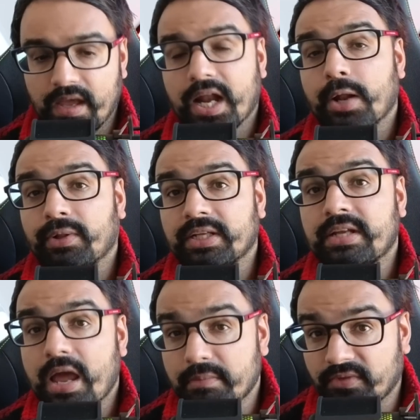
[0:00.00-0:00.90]
Now, at the
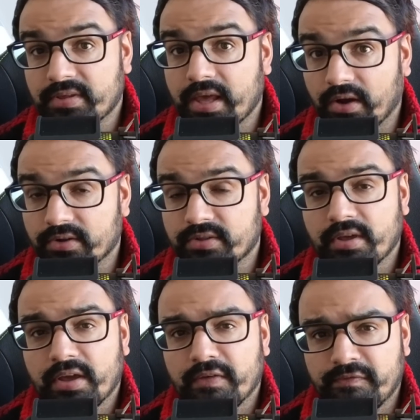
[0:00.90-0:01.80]
time of the seance,
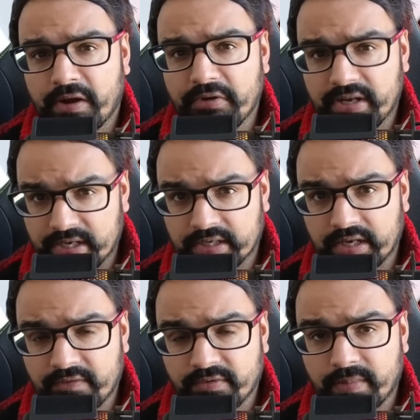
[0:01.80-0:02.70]
very little
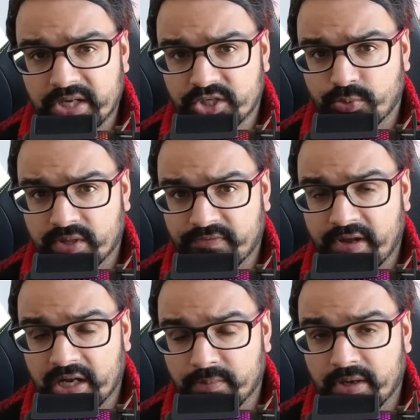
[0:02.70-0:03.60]
information was
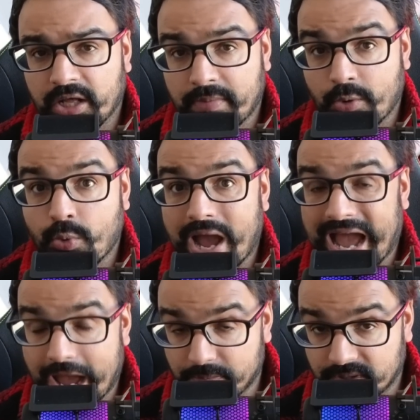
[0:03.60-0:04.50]
available about what
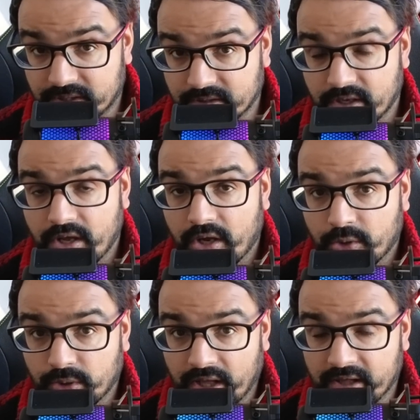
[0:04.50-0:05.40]
happened
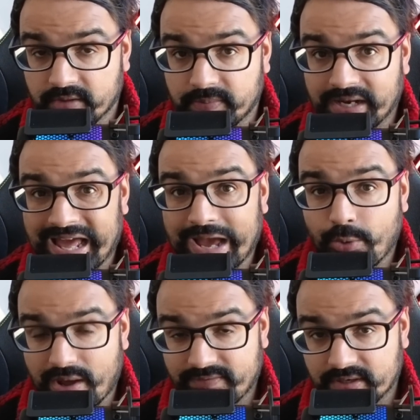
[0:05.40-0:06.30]
to the husband.
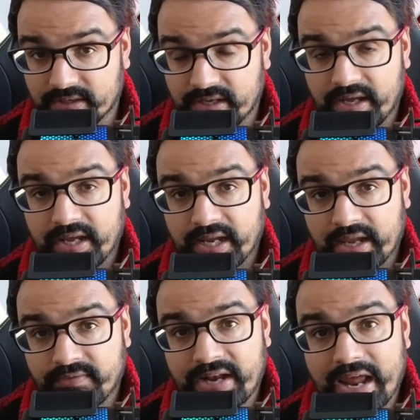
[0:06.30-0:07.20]
However,
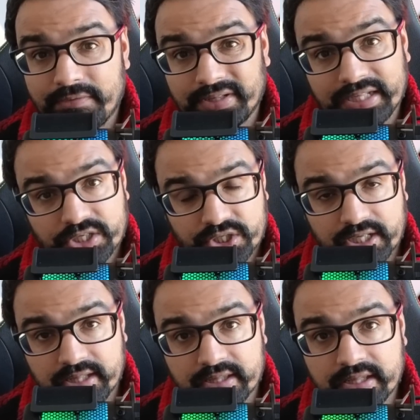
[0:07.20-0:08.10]
given everything she
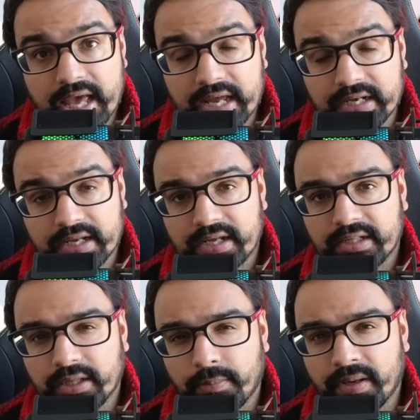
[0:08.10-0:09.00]
said,
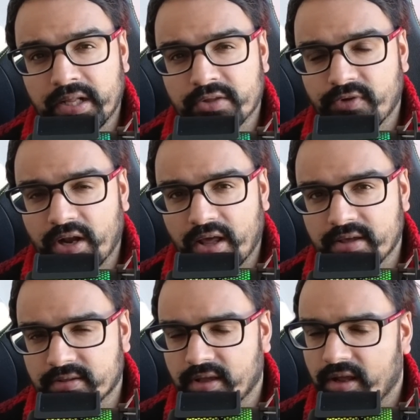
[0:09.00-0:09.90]
the police
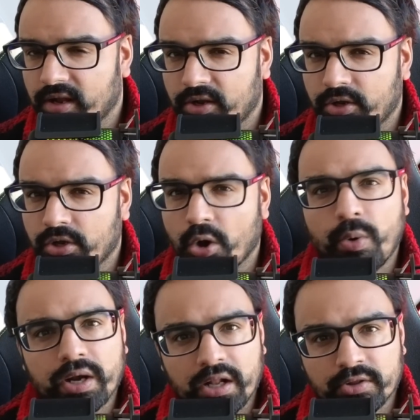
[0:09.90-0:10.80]
realized no
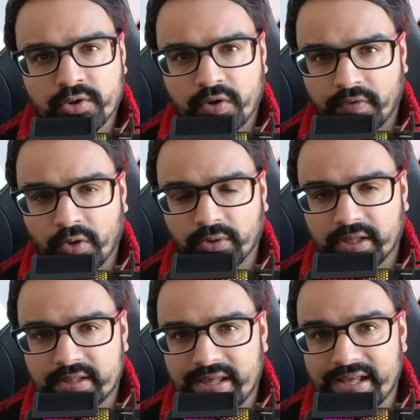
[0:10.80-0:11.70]
one else could have known
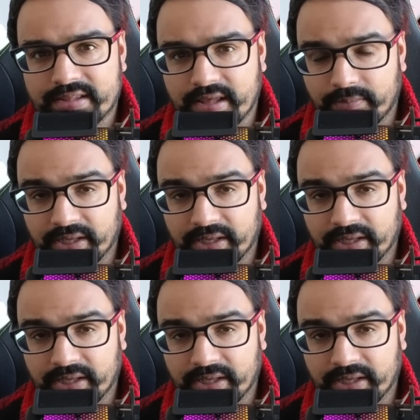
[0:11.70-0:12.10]
this except the